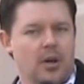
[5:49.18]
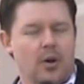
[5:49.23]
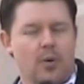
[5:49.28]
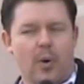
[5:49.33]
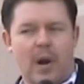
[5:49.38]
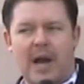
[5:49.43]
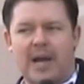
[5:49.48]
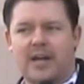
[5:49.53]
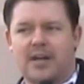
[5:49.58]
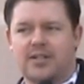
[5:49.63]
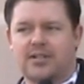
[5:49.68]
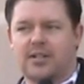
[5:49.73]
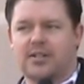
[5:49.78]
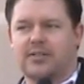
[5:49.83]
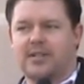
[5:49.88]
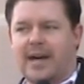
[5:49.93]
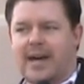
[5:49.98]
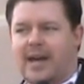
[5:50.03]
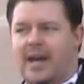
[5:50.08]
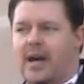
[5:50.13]
Why is
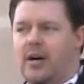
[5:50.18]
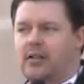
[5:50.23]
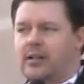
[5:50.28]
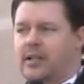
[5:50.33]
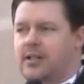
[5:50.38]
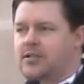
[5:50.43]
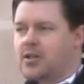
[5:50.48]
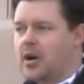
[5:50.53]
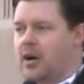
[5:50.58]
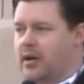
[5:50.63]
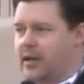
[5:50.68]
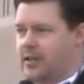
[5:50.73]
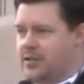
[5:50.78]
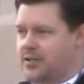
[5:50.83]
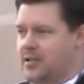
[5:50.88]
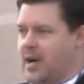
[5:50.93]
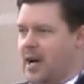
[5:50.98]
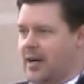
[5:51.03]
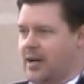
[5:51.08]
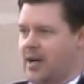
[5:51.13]
it that
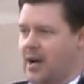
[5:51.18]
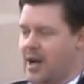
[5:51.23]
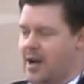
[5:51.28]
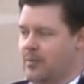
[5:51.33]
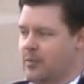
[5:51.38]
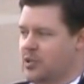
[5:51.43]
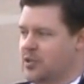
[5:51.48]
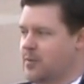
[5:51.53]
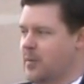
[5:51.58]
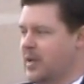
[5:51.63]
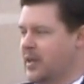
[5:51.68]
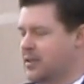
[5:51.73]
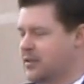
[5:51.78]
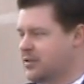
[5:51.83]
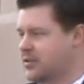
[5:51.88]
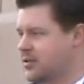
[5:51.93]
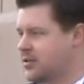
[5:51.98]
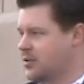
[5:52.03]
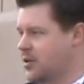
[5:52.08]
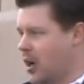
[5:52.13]
letargets.com, which
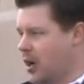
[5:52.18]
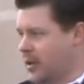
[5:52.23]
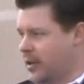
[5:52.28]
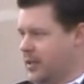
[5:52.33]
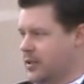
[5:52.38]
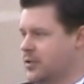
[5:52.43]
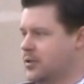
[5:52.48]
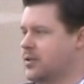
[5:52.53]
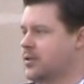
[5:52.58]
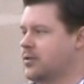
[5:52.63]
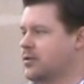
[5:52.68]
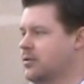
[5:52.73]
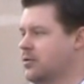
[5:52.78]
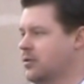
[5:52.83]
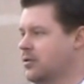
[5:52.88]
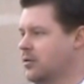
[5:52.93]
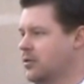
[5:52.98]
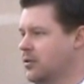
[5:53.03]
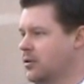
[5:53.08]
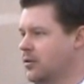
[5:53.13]
makes targets
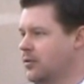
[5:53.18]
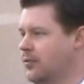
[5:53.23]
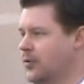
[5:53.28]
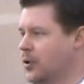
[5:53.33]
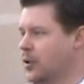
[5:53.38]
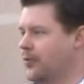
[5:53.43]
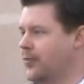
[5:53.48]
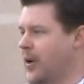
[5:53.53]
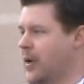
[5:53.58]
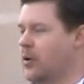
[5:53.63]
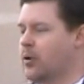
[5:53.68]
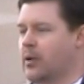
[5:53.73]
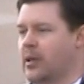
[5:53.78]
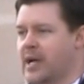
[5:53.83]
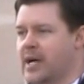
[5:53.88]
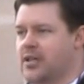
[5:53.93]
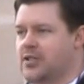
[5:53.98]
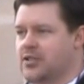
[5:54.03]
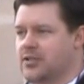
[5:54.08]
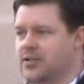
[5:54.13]
for federal
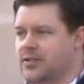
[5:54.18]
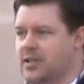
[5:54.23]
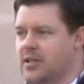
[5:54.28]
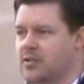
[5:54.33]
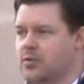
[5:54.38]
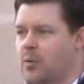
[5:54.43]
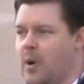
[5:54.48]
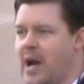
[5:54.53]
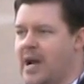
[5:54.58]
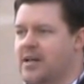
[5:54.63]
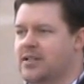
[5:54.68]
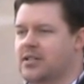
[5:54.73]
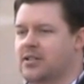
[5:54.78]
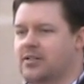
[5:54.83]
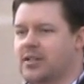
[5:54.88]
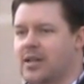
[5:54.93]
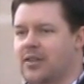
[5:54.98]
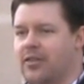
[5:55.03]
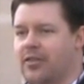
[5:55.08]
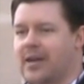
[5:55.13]
agencies, why is it
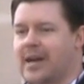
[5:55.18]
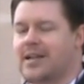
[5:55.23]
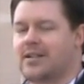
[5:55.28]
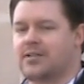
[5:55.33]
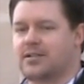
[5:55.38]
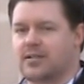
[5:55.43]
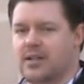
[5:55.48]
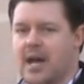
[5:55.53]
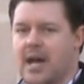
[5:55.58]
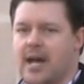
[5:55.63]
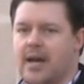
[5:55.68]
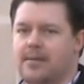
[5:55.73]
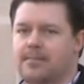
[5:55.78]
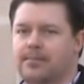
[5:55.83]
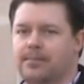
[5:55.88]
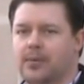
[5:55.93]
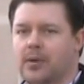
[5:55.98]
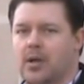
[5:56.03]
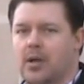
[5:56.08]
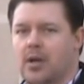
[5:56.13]
that they said
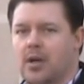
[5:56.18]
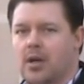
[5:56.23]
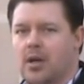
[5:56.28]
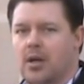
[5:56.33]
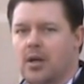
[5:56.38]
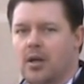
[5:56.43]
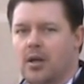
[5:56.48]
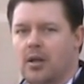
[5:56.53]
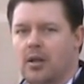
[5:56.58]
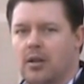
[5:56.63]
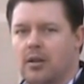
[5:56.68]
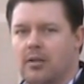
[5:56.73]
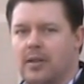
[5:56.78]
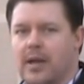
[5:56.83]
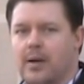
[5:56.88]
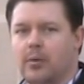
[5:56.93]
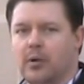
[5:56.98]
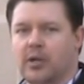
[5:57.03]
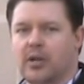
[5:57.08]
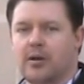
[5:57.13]

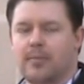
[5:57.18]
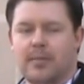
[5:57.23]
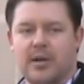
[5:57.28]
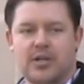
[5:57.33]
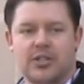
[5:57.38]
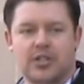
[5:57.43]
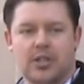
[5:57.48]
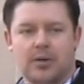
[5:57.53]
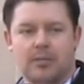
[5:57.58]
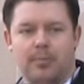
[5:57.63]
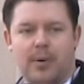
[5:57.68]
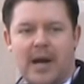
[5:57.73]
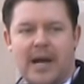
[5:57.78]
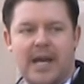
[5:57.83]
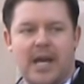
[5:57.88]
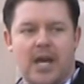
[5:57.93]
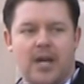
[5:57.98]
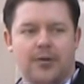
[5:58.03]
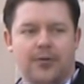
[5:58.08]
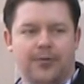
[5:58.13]
they were commissioned by
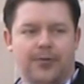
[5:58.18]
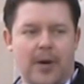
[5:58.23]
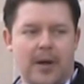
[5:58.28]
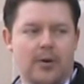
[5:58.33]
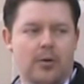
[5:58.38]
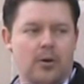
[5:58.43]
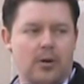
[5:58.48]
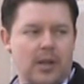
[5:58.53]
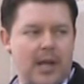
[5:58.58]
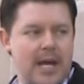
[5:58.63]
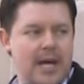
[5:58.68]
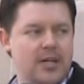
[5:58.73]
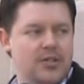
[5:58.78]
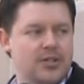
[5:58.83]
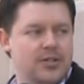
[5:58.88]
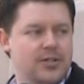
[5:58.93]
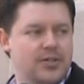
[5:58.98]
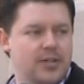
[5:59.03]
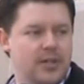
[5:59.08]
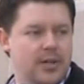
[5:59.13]
a federal
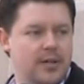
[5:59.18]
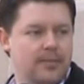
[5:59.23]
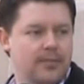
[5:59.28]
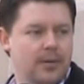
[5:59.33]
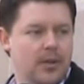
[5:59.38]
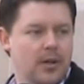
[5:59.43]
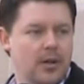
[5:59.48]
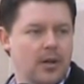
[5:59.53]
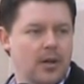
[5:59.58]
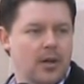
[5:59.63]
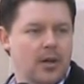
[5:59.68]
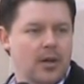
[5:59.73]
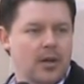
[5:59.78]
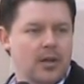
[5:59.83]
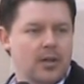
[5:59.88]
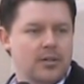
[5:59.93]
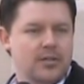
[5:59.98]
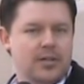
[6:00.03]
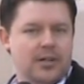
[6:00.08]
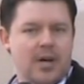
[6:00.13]
agency
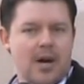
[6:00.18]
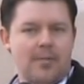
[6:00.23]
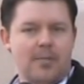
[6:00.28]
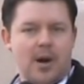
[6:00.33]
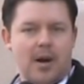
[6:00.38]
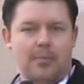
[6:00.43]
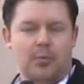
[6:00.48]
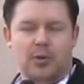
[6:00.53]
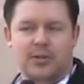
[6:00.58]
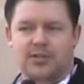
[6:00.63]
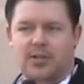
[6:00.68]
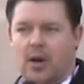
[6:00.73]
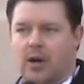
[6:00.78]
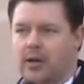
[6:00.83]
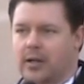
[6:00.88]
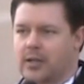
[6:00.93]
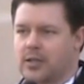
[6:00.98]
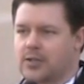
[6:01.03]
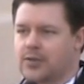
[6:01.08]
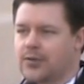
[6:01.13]
to come up with
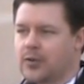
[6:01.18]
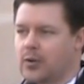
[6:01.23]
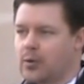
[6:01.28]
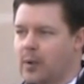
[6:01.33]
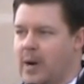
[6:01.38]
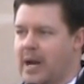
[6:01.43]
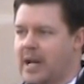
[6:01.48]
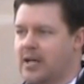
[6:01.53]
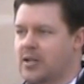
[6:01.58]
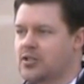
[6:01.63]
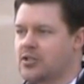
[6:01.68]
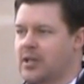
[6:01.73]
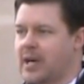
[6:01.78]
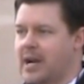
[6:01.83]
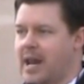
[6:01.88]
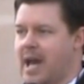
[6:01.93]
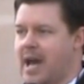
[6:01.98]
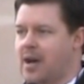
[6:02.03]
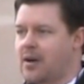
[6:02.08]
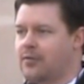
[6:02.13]
targets for the range
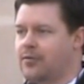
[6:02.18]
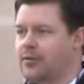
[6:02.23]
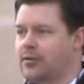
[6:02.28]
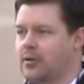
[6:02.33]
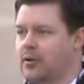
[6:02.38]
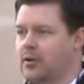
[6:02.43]
that have